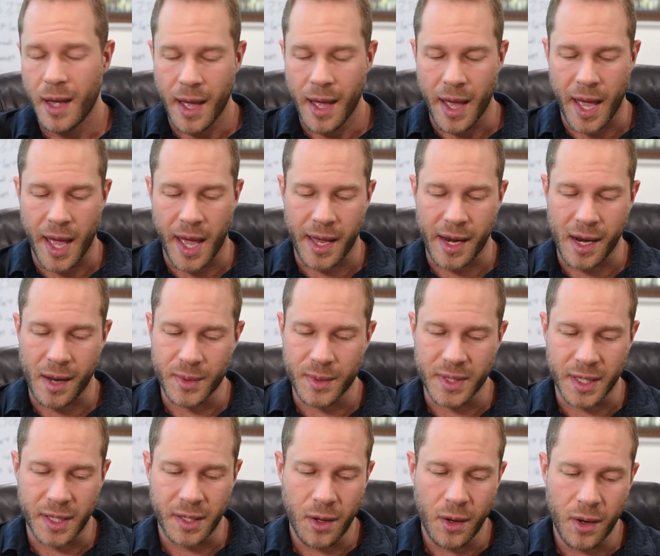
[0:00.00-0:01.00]
and I was
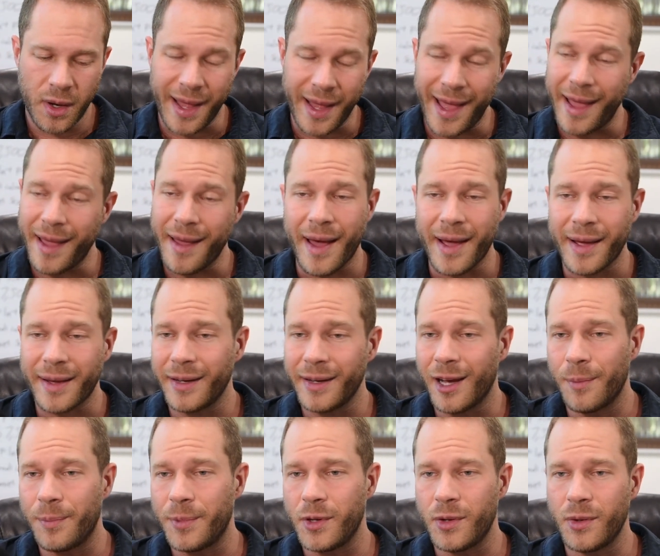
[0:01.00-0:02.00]
like, you know what? Hey, I can
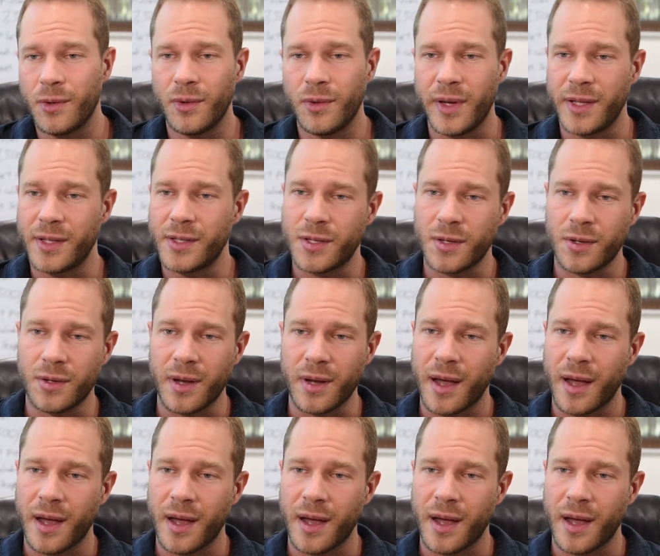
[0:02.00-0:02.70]
help you insert.